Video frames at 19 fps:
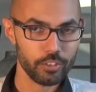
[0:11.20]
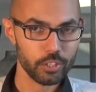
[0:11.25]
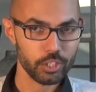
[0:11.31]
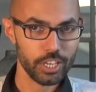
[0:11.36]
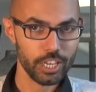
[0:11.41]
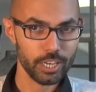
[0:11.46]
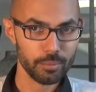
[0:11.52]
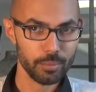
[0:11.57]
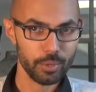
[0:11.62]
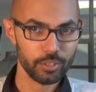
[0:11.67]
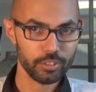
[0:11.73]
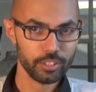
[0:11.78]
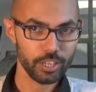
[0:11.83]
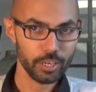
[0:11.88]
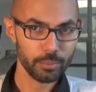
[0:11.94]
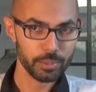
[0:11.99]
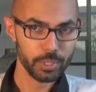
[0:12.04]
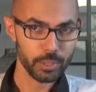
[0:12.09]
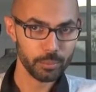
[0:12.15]
a chat about
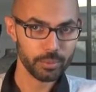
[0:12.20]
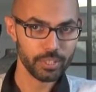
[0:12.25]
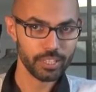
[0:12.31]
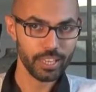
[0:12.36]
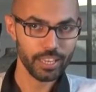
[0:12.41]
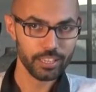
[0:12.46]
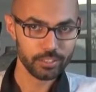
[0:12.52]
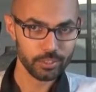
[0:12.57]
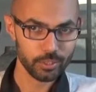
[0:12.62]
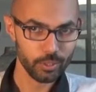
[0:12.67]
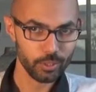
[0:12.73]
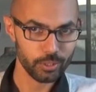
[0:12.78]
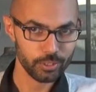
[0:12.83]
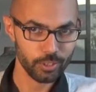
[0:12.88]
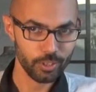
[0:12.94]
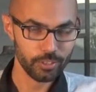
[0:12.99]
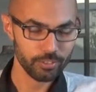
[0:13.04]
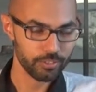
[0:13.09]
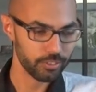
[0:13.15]
their upcoming
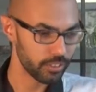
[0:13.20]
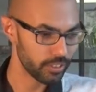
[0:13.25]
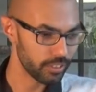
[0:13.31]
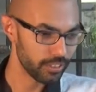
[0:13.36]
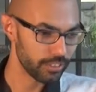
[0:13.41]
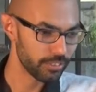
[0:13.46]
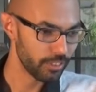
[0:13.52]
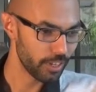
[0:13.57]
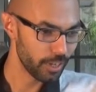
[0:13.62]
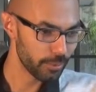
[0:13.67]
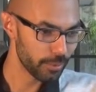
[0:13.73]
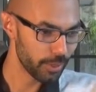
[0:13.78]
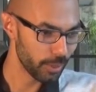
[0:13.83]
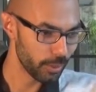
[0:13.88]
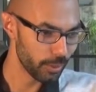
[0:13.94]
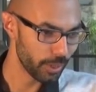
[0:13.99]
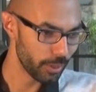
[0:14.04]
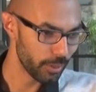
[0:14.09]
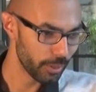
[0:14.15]
ESCON conference.
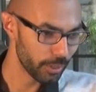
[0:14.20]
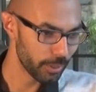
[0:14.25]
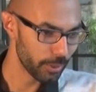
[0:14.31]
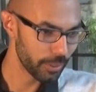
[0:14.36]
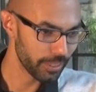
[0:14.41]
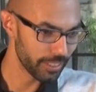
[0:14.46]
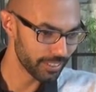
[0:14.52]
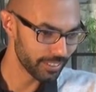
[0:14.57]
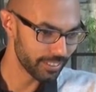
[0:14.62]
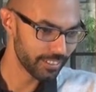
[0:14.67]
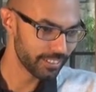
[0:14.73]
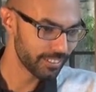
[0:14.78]
Fabio, how are you doing?